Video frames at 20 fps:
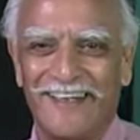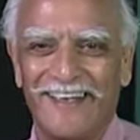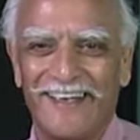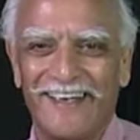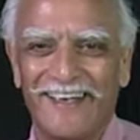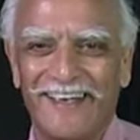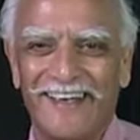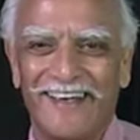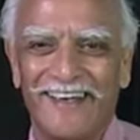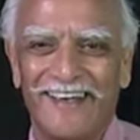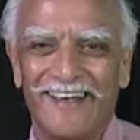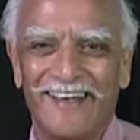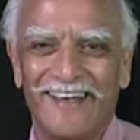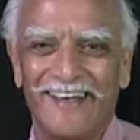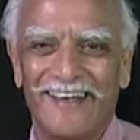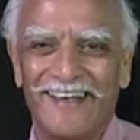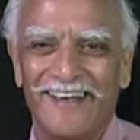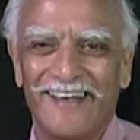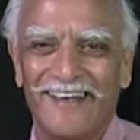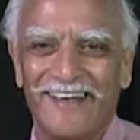
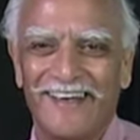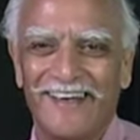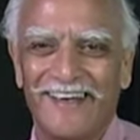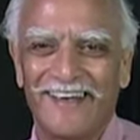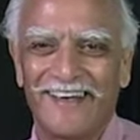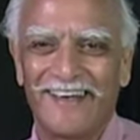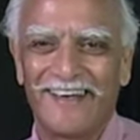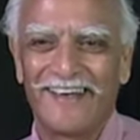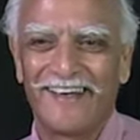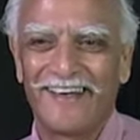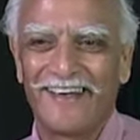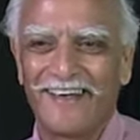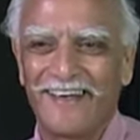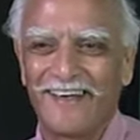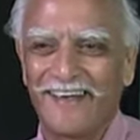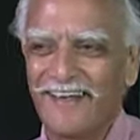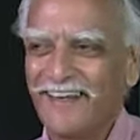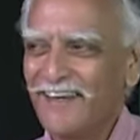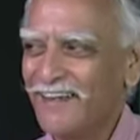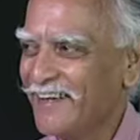
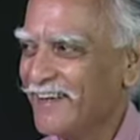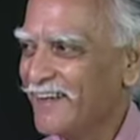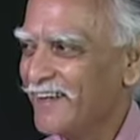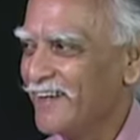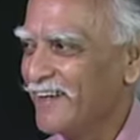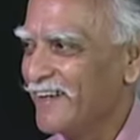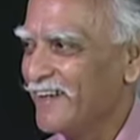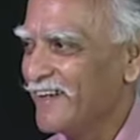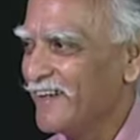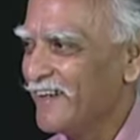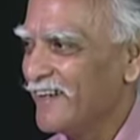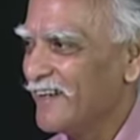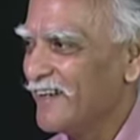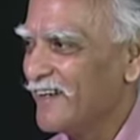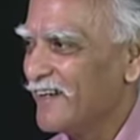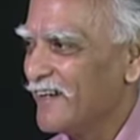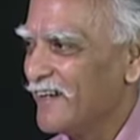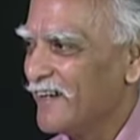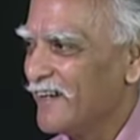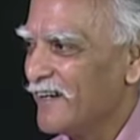
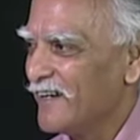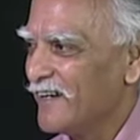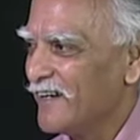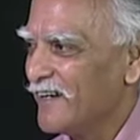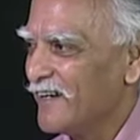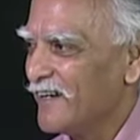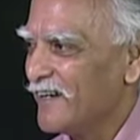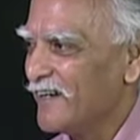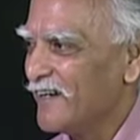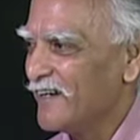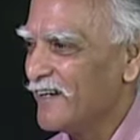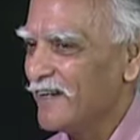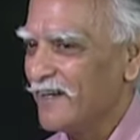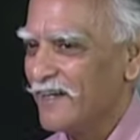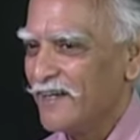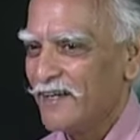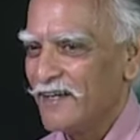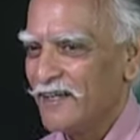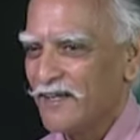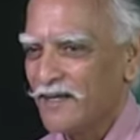
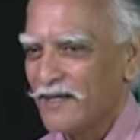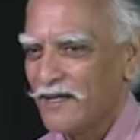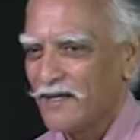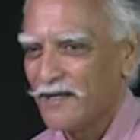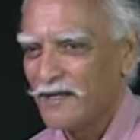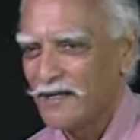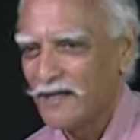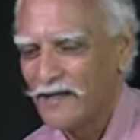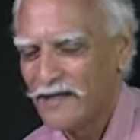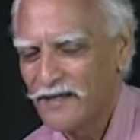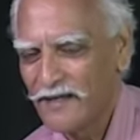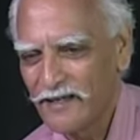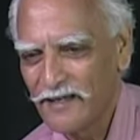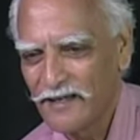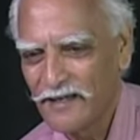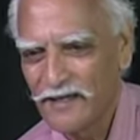[no speech]